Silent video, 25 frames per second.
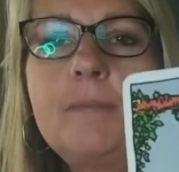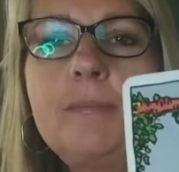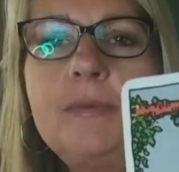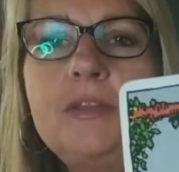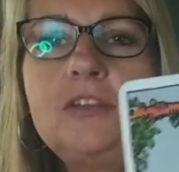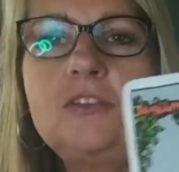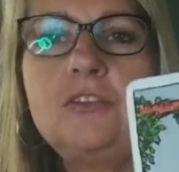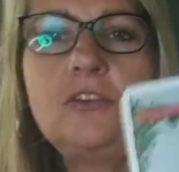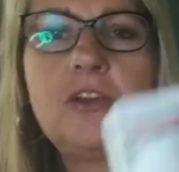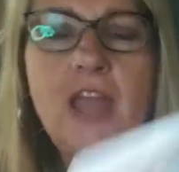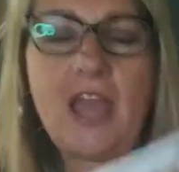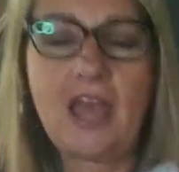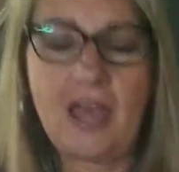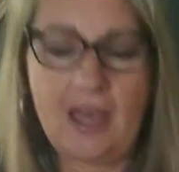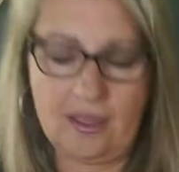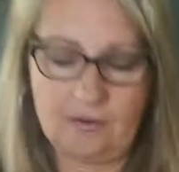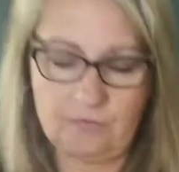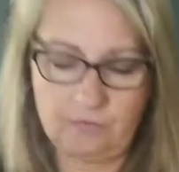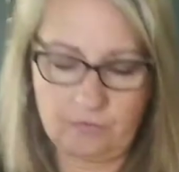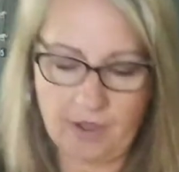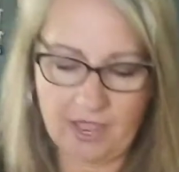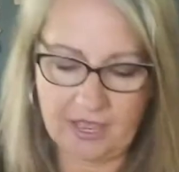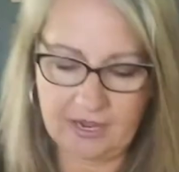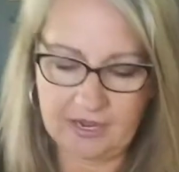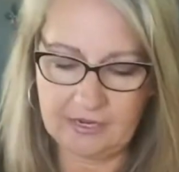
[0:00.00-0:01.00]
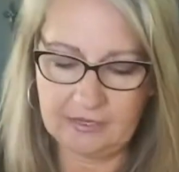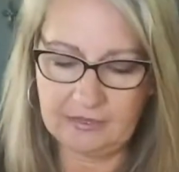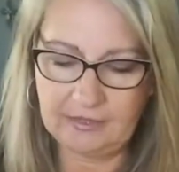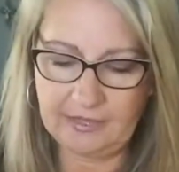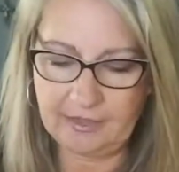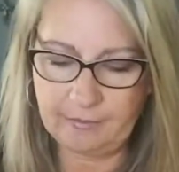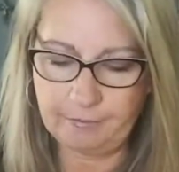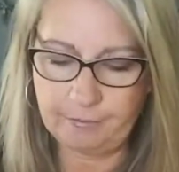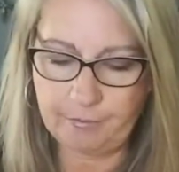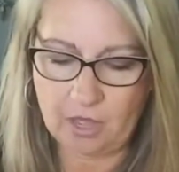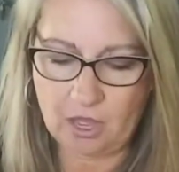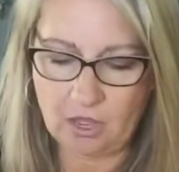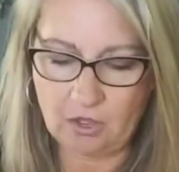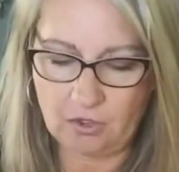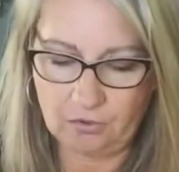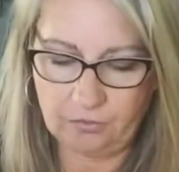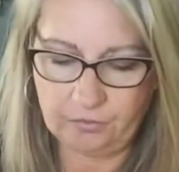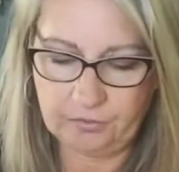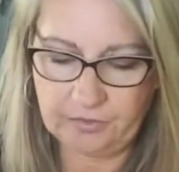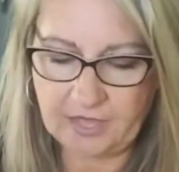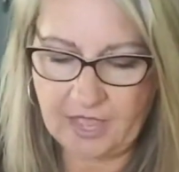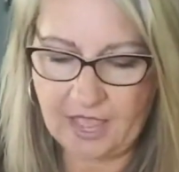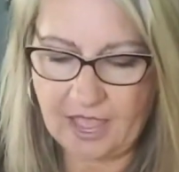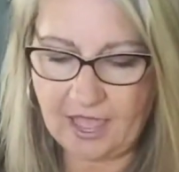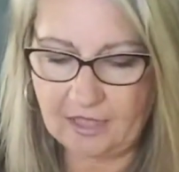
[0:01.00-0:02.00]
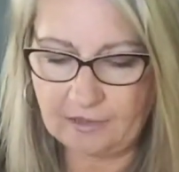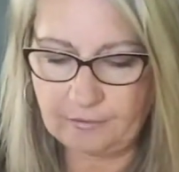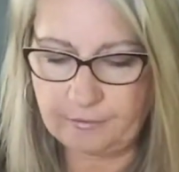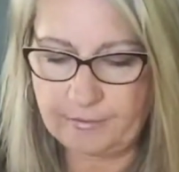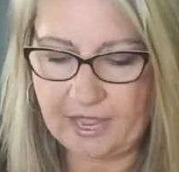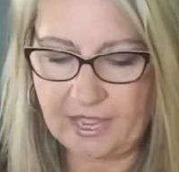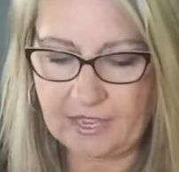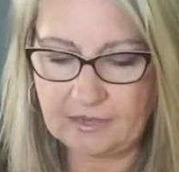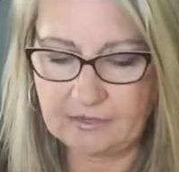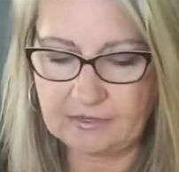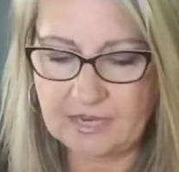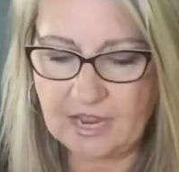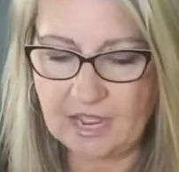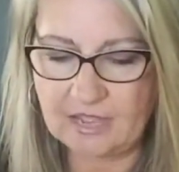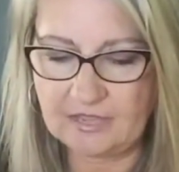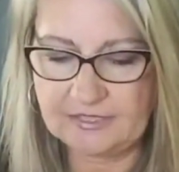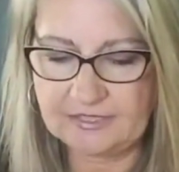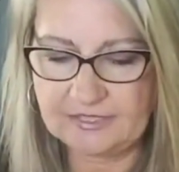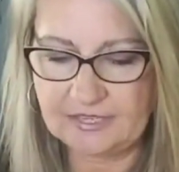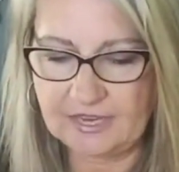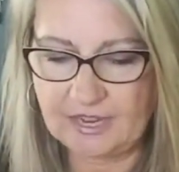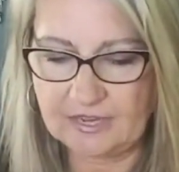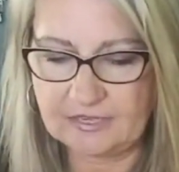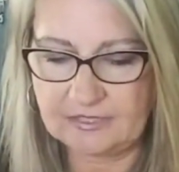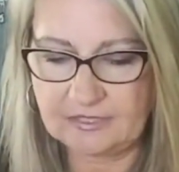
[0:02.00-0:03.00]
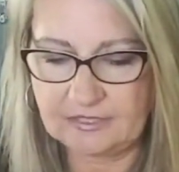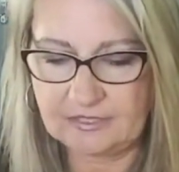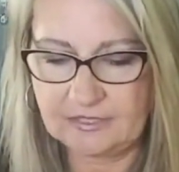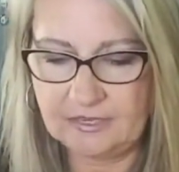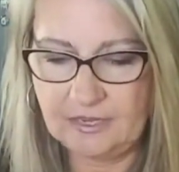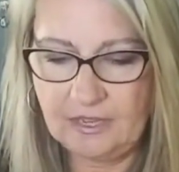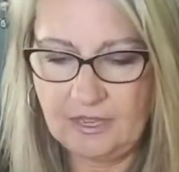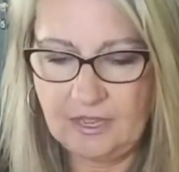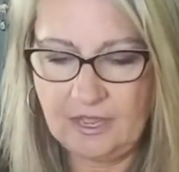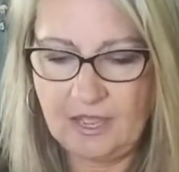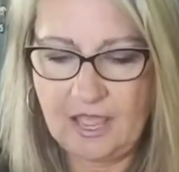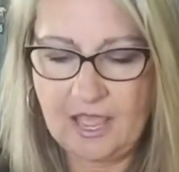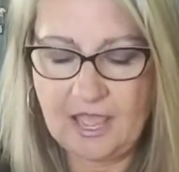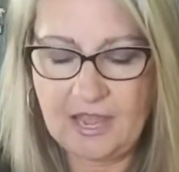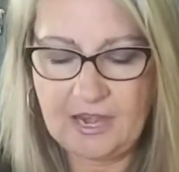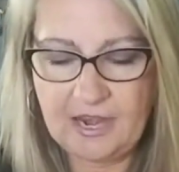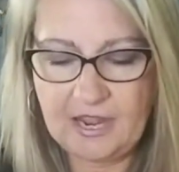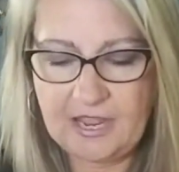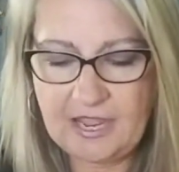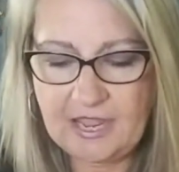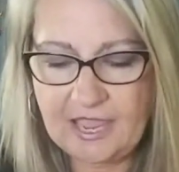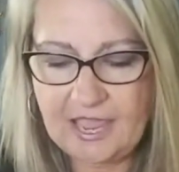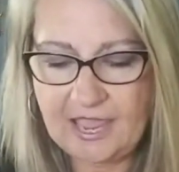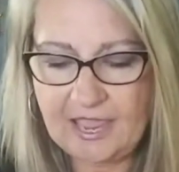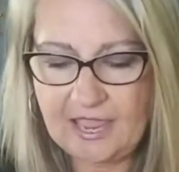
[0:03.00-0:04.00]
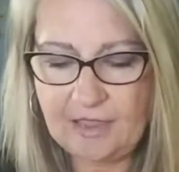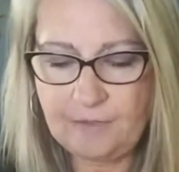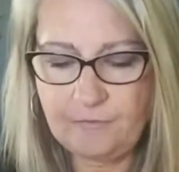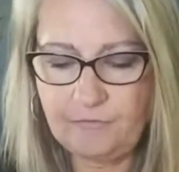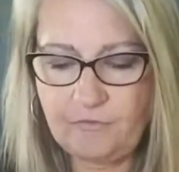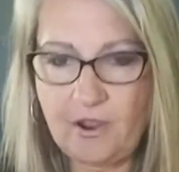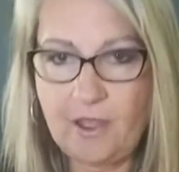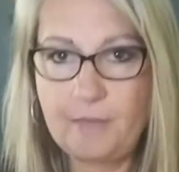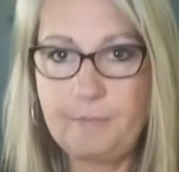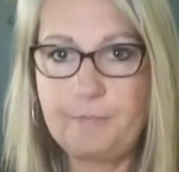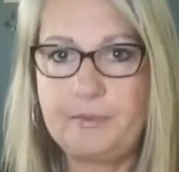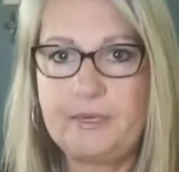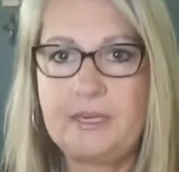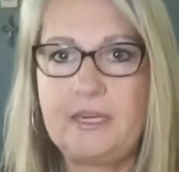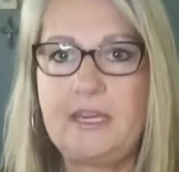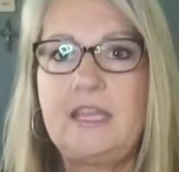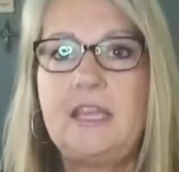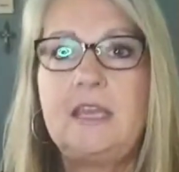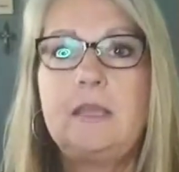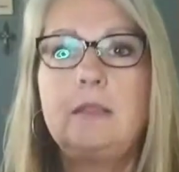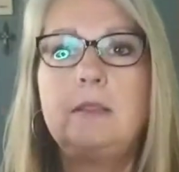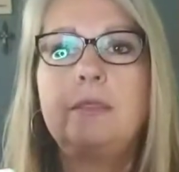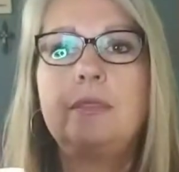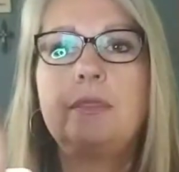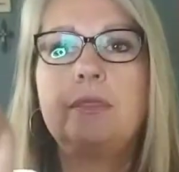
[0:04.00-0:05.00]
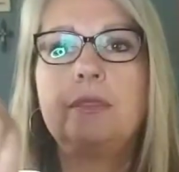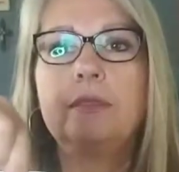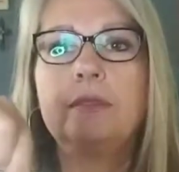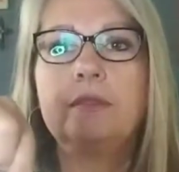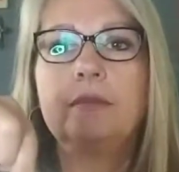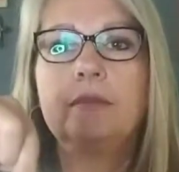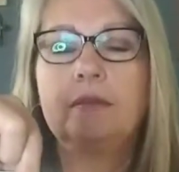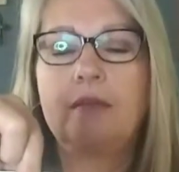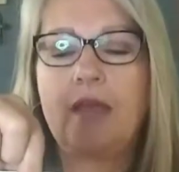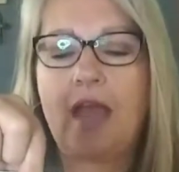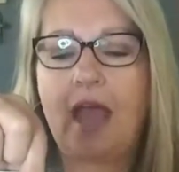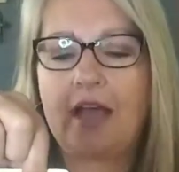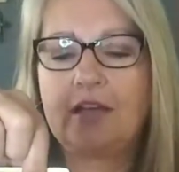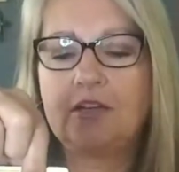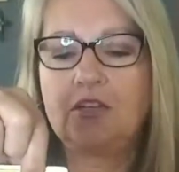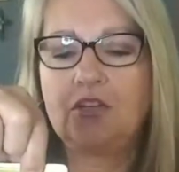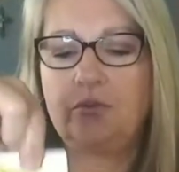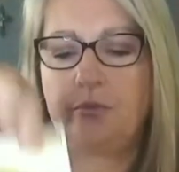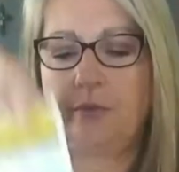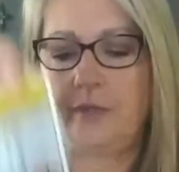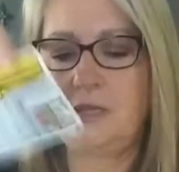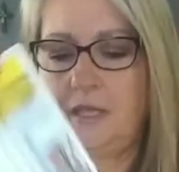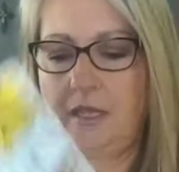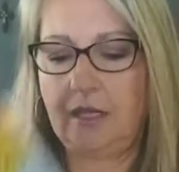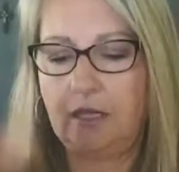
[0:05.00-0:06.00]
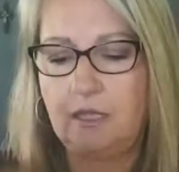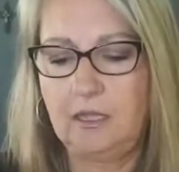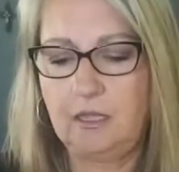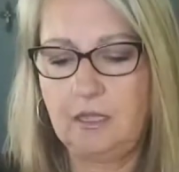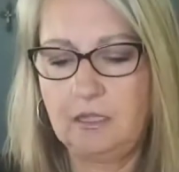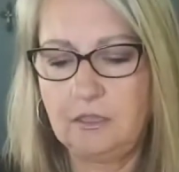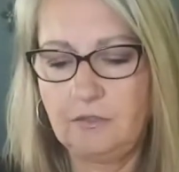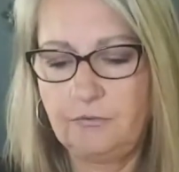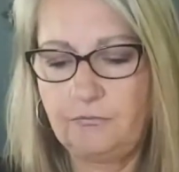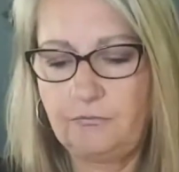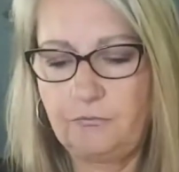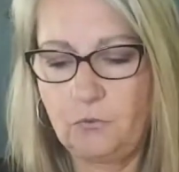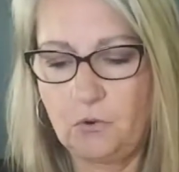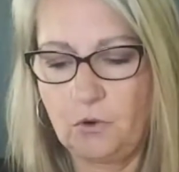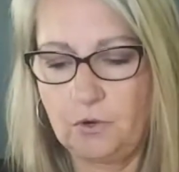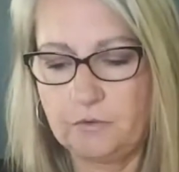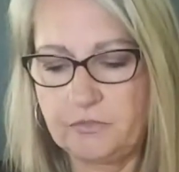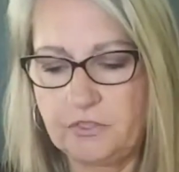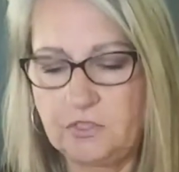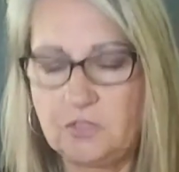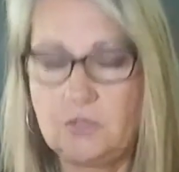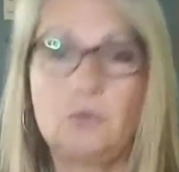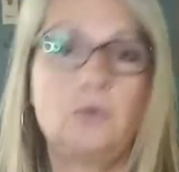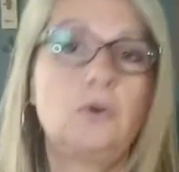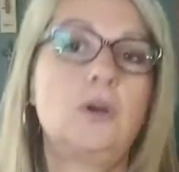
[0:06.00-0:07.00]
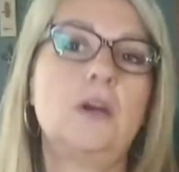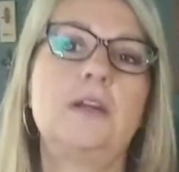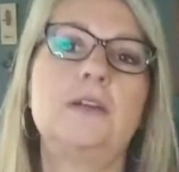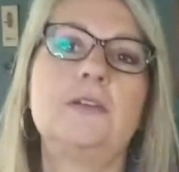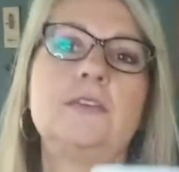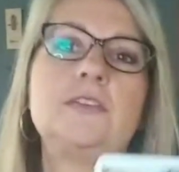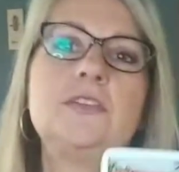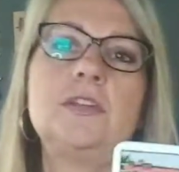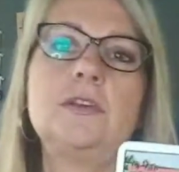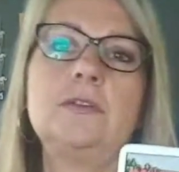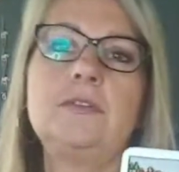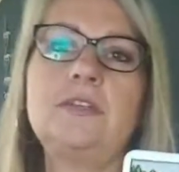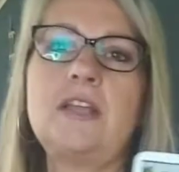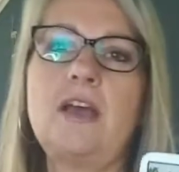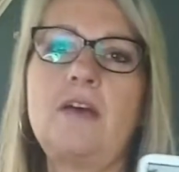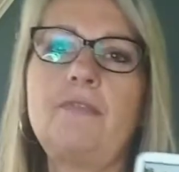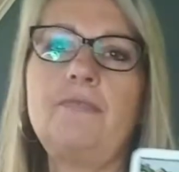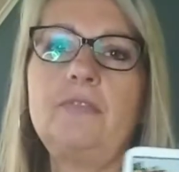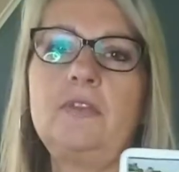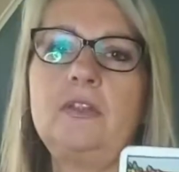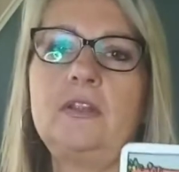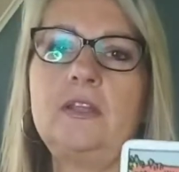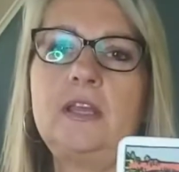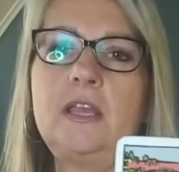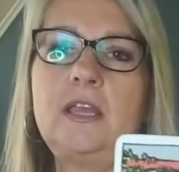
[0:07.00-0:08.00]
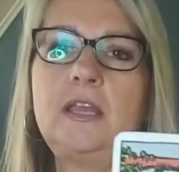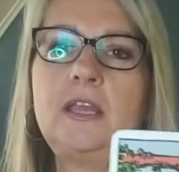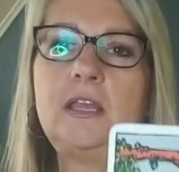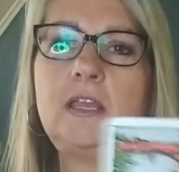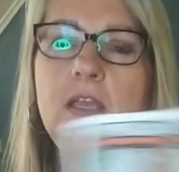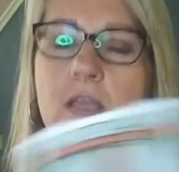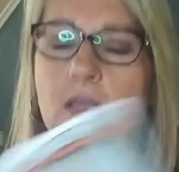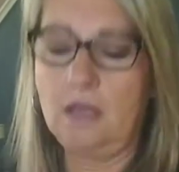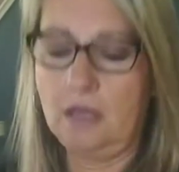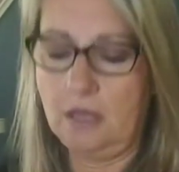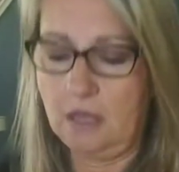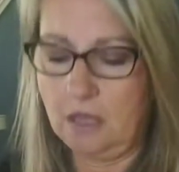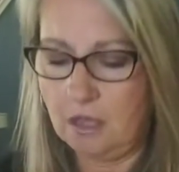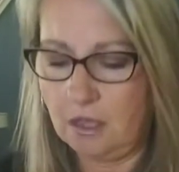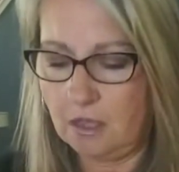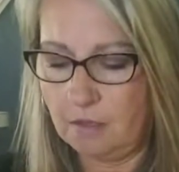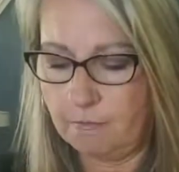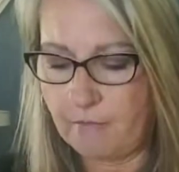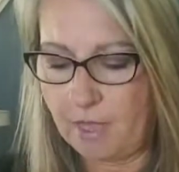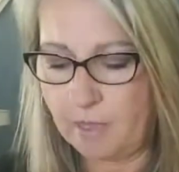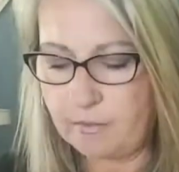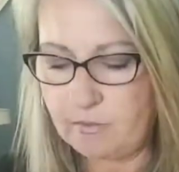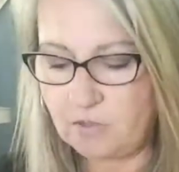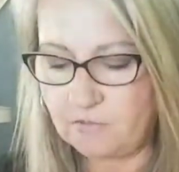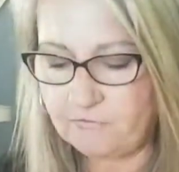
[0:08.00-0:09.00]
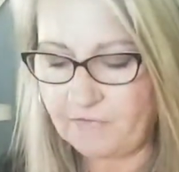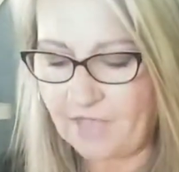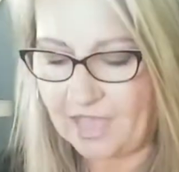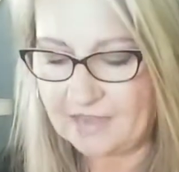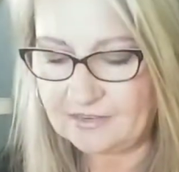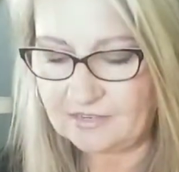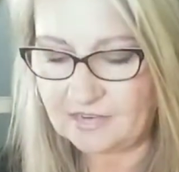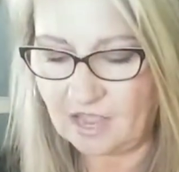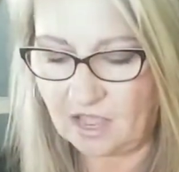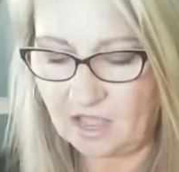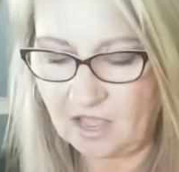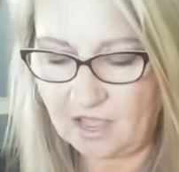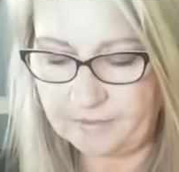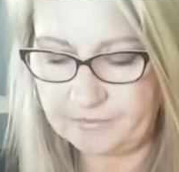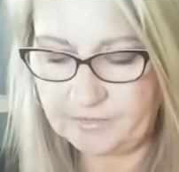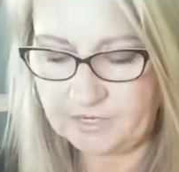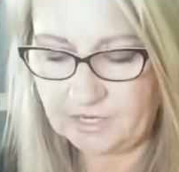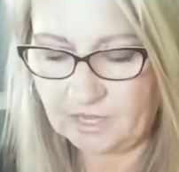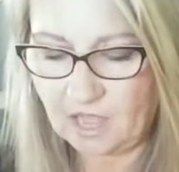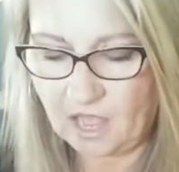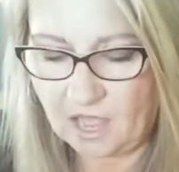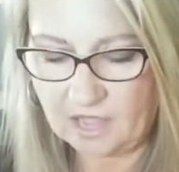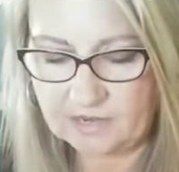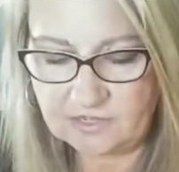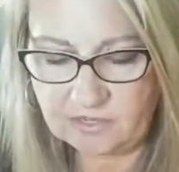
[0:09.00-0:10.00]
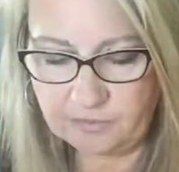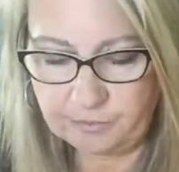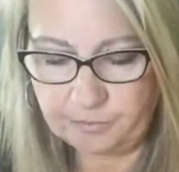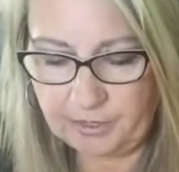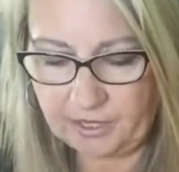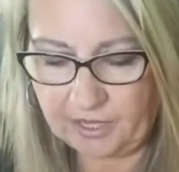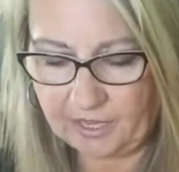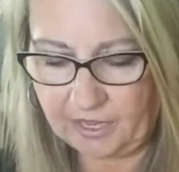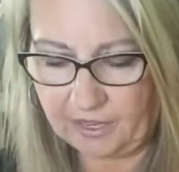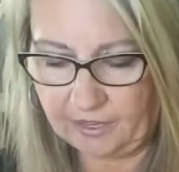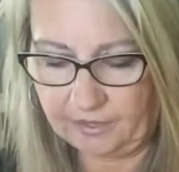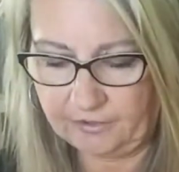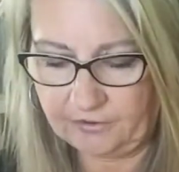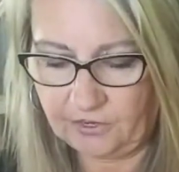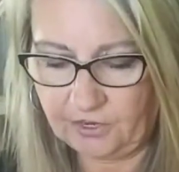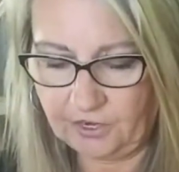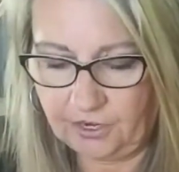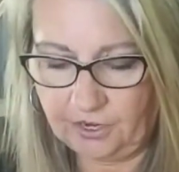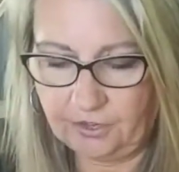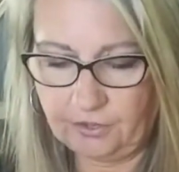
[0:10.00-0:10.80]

in your head, right? In limbo. The Hangman tells us, and he came right beneath actually the Four of Swords. So definitely maybe you've had time to contemplate,